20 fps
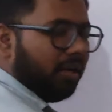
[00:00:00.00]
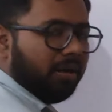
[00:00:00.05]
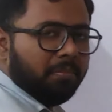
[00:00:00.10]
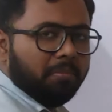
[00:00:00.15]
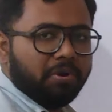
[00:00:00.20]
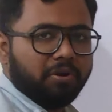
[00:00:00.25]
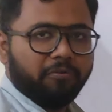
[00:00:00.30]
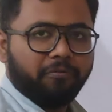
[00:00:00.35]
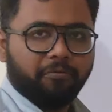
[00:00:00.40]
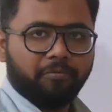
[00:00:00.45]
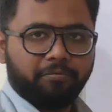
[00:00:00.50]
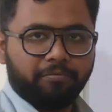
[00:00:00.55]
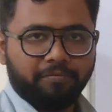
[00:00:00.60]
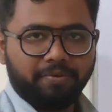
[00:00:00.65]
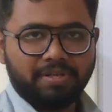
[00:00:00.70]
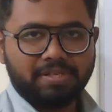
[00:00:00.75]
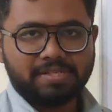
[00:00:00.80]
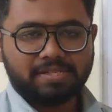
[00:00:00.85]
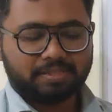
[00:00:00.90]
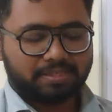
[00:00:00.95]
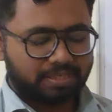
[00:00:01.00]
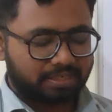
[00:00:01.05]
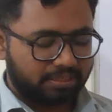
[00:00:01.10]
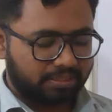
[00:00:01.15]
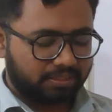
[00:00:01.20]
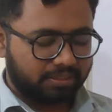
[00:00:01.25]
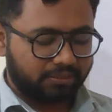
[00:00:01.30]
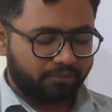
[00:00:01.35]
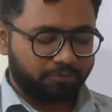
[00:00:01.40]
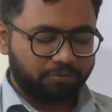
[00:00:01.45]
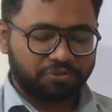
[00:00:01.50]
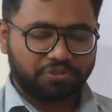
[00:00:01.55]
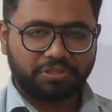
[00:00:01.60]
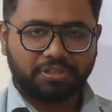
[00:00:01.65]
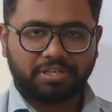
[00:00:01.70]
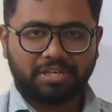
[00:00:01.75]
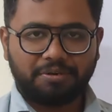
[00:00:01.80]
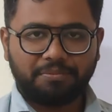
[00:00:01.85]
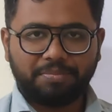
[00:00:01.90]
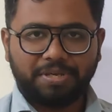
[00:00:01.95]
number of ways that the
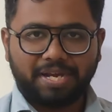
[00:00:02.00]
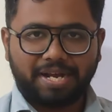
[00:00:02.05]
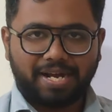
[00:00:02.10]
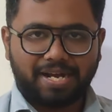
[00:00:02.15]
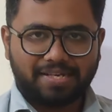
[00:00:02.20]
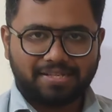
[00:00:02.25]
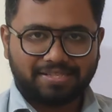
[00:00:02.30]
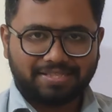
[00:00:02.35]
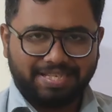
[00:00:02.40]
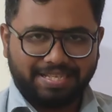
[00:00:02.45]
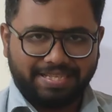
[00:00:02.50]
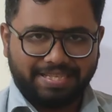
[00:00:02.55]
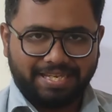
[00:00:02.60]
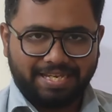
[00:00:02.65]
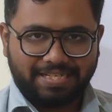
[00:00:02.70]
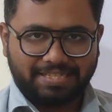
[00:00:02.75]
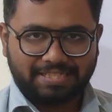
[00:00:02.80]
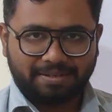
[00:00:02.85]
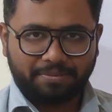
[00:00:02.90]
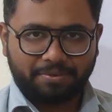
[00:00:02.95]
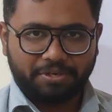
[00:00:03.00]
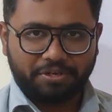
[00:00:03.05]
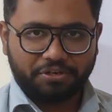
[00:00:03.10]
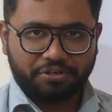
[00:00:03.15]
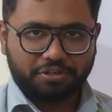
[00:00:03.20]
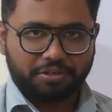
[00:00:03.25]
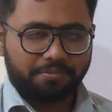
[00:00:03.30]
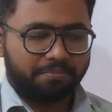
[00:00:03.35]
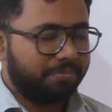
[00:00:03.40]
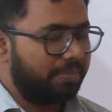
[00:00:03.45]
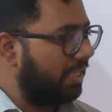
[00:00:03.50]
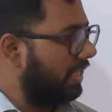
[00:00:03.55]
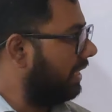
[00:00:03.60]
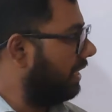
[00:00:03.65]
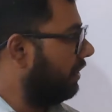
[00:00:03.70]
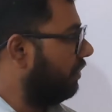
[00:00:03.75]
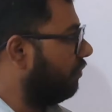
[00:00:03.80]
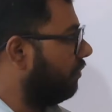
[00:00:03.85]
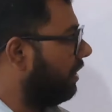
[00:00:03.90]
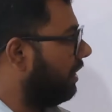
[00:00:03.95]
question can be asked in the examination, but
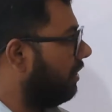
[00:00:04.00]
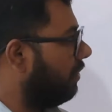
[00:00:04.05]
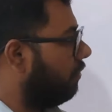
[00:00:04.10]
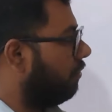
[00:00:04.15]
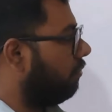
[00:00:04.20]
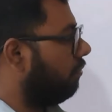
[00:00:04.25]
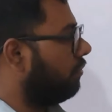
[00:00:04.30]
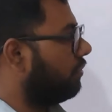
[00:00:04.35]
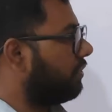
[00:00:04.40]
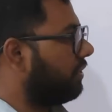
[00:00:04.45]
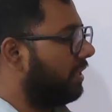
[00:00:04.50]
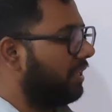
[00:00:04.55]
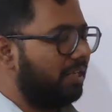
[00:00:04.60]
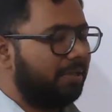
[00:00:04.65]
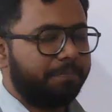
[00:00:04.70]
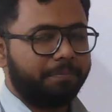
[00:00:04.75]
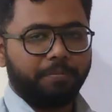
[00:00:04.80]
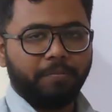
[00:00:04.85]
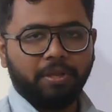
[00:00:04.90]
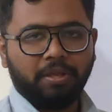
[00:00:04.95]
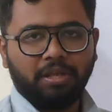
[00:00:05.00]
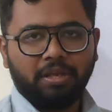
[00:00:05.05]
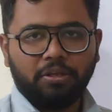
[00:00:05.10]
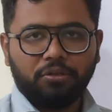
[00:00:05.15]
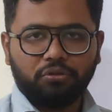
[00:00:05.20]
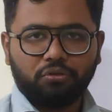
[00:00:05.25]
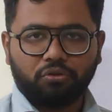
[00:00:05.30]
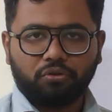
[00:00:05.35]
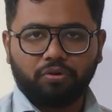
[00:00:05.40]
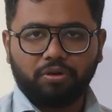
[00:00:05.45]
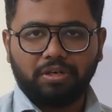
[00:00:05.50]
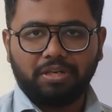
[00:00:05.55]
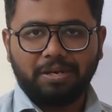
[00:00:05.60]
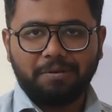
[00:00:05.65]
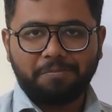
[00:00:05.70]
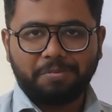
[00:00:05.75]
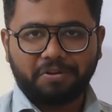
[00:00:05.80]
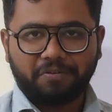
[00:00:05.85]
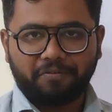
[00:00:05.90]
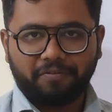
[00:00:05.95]
you need to study thoroughly
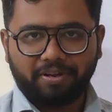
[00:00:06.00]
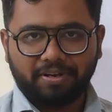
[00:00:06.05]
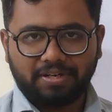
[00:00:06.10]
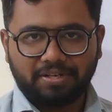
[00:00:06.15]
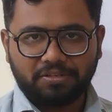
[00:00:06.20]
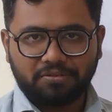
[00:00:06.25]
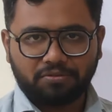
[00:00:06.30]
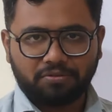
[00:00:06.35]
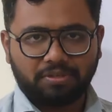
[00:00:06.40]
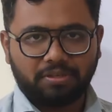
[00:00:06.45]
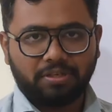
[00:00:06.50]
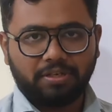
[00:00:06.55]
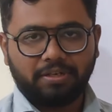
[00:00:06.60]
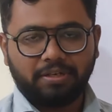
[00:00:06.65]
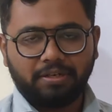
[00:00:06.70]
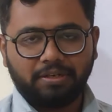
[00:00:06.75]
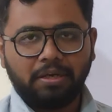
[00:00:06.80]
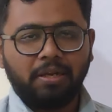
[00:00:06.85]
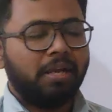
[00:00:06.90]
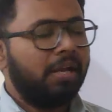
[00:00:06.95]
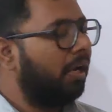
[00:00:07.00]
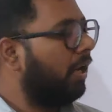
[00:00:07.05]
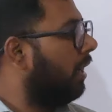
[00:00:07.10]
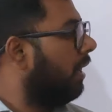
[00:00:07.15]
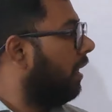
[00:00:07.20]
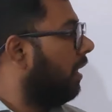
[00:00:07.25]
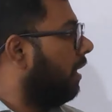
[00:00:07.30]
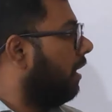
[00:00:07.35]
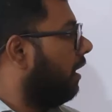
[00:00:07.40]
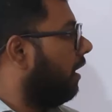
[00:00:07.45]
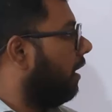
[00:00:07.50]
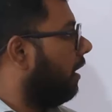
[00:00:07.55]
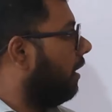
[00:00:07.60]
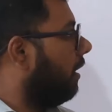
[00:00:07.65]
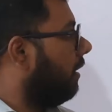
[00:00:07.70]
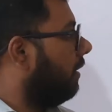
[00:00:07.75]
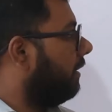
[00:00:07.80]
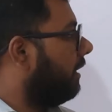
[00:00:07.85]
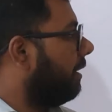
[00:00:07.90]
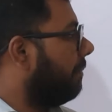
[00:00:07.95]
and perfectly, so
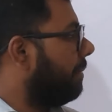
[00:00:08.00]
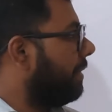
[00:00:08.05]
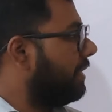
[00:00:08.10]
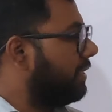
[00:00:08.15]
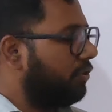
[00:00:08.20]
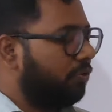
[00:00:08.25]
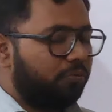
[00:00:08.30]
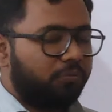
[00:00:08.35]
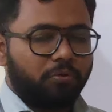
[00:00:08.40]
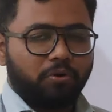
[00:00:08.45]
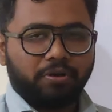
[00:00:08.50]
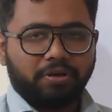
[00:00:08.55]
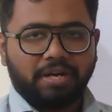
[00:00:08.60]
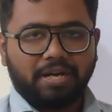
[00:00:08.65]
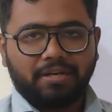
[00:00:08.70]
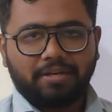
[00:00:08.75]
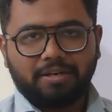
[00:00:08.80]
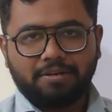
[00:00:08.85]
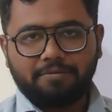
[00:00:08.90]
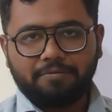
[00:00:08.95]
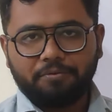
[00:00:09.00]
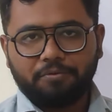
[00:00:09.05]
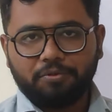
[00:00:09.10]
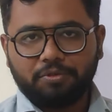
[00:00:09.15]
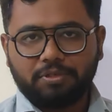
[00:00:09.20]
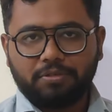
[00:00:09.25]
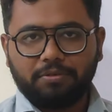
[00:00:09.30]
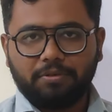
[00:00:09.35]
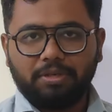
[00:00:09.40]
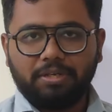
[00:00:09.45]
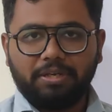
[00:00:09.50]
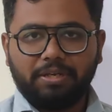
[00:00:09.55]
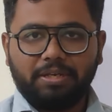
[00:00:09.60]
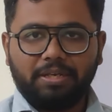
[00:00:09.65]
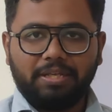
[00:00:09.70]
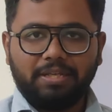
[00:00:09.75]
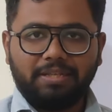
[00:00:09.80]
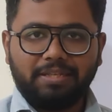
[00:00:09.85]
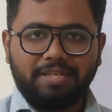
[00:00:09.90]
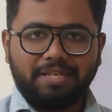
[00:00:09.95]
that means you won't get confused
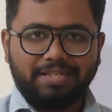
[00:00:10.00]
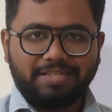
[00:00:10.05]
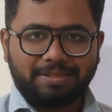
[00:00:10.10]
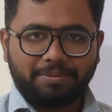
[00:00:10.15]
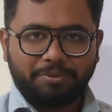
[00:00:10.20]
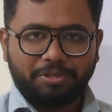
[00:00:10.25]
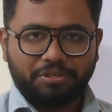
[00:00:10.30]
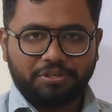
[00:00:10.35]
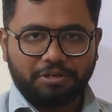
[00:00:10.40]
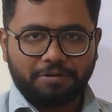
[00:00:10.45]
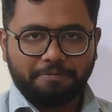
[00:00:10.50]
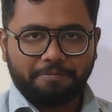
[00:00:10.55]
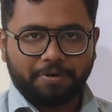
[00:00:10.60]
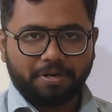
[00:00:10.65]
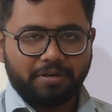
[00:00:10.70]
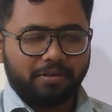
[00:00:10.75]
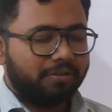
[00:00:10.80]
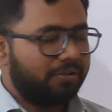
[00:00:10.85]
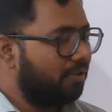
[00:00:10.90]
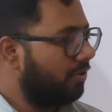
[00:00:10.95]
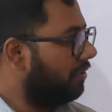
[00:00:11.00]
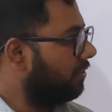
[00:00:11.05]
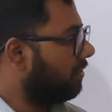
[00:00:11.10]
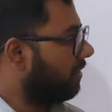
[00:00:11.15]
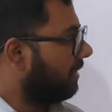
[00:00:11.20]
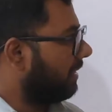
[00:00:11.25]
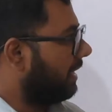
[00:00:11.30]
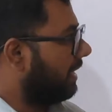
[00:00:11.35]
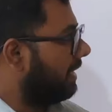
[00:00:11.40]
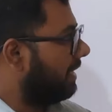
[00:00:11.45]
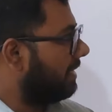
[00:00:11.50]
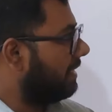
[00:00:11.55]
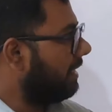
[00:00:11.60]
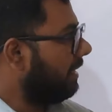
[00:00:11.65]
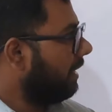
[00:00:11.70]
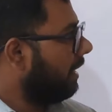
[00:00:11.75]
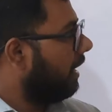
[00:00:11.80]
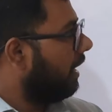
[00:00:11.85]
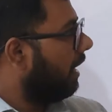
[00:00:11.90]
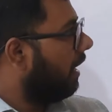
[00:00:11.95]
in the examination part. So that is
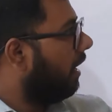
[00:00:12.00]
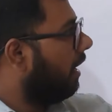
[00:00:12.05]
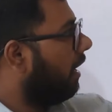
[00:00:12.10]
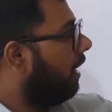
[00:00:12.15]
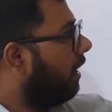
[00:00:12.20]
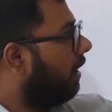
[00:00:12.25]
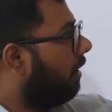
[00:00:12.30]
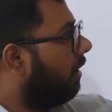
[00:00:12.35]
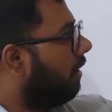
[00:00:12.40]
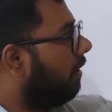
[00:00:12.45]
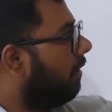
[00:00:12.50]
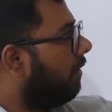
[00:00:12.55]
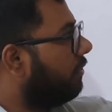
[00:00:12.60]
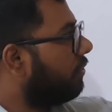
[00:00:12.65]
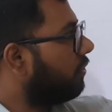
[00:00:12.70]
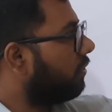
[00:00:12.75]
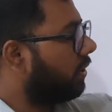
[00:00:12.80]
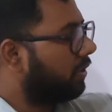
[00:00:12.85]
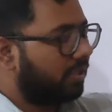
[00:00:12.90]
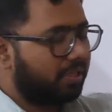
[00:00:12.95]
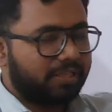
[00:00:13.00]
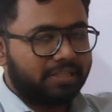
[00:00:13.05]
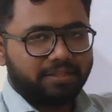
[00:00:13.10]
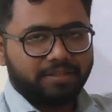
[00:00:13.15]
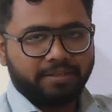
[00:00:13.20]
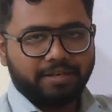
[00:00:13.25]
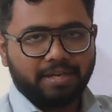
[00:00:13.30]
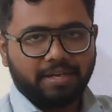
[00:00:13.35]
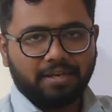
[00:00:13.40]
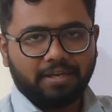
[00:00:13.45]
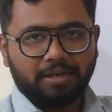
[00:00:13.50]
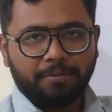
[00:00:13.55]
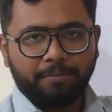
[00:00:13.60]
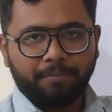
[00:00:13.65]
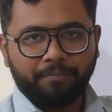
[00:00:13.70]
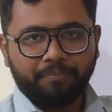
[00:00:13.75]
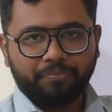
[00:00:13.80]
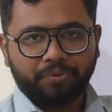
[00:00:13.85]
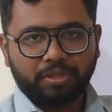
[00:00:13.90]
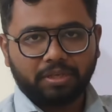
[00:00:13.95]
it. Study the
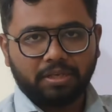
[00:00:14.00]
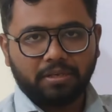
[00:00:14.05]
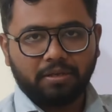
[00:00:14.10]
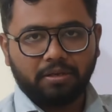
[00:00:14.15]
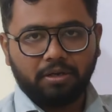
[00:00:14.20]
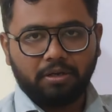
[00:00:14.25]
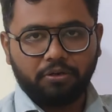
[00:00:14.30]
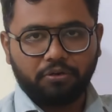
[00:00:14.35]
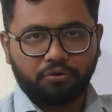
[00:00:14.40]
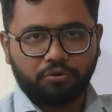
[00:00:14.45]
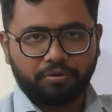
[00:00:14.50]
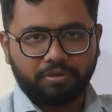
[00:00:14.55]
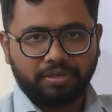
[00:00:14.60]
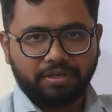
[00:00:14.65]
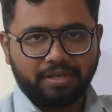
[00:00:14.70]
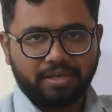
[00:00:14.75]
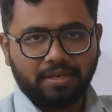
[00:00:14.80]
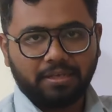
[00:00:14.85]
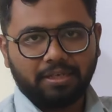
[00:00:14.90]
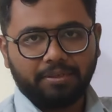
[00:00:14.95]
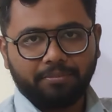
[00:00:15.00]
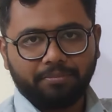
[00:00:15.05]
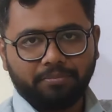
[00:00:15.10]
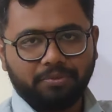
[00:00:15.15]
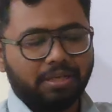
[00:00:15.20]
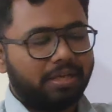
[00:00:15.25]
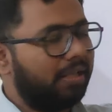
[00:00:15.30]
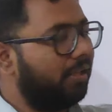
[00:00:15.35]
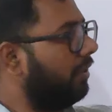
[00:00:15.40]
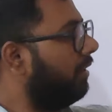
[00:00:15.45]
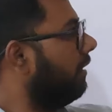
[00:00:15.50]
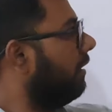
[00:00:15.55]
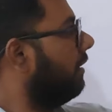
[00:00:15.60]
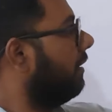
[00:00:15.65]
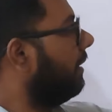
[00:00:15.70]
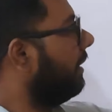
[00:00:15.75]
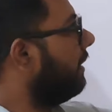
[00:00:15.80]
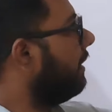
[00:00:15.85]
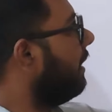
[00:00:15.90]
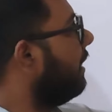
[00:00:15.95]
diagram, draw the diagram,
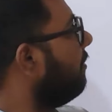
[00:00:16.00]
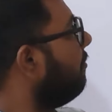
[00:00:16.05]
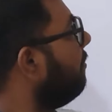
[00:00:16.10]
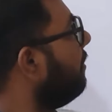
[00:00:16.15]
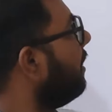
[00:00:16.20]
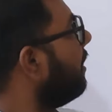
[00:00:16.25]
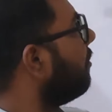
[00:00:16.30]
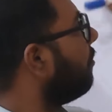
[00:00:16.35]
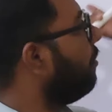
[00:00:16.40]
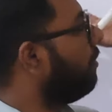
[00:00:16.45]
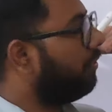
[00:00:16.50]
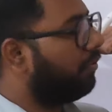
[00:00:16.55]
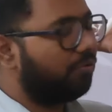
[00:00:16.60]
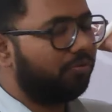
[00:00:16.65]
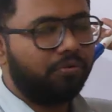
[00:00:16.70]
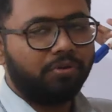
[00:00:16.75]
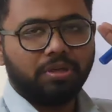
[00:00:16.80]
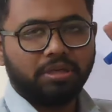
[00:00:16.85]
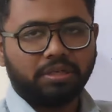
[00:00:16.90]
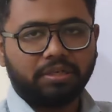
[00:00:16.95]
and then we are going to